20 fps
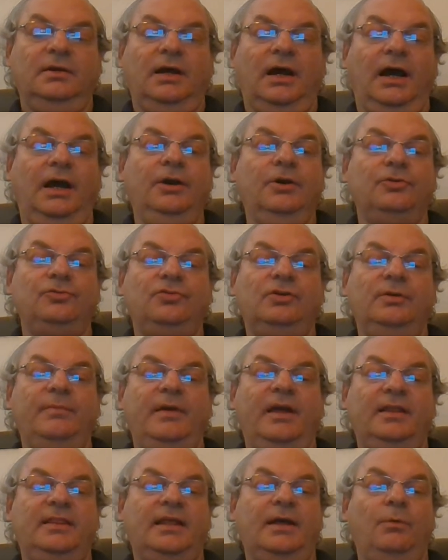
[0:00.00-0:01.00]
I urge you to
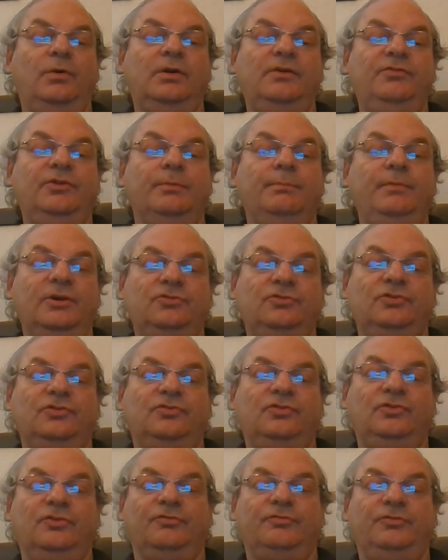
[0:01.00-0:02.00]
make that one of your missions
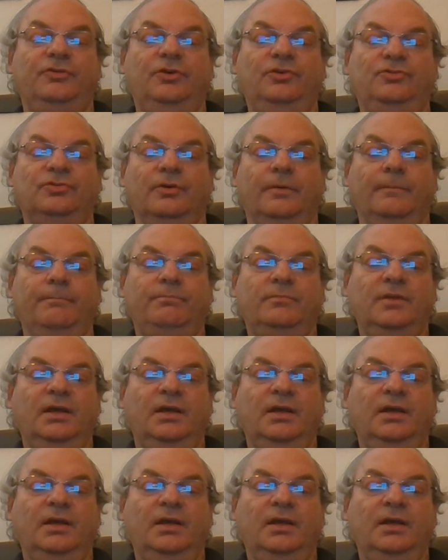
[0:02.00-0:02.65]
in your future.